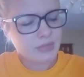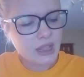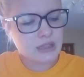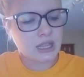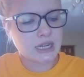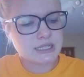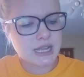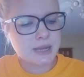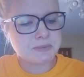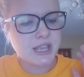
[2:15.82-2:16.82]
A lot of
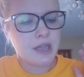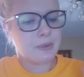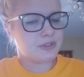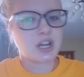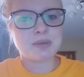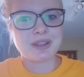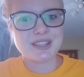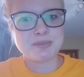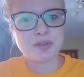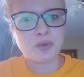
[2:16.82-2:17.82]
times, we've talked about
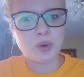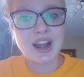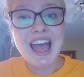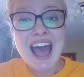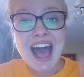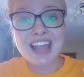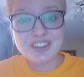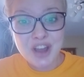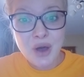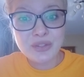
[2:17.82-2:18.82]
this before, I
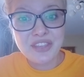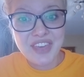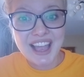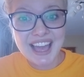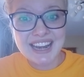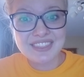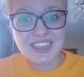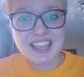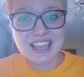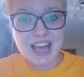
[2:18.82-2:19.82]
know that kind of
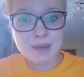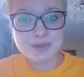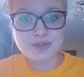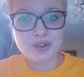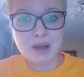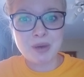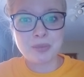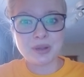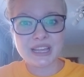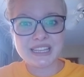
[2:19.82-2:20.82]
thing comes from a
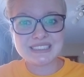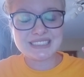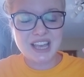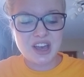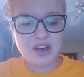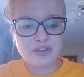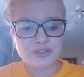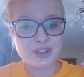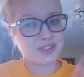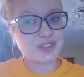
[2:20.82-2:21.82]
place of
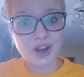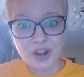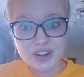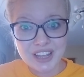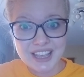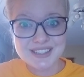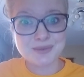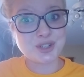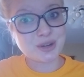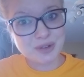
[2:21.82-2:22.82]
concern, as I'm
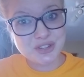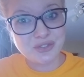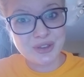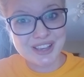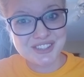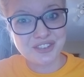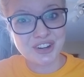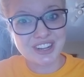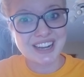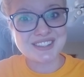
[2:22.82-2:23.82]
sure most of you guys have
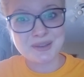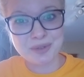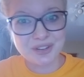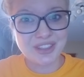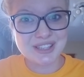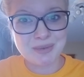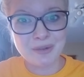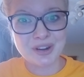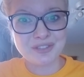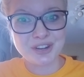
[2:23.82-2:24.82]
heard kind of similar things about
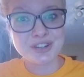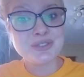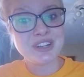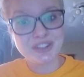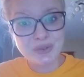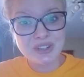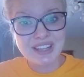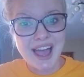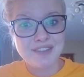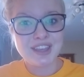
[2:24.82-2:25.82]
whatever you're doing in your
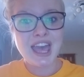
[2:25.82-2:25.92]
life.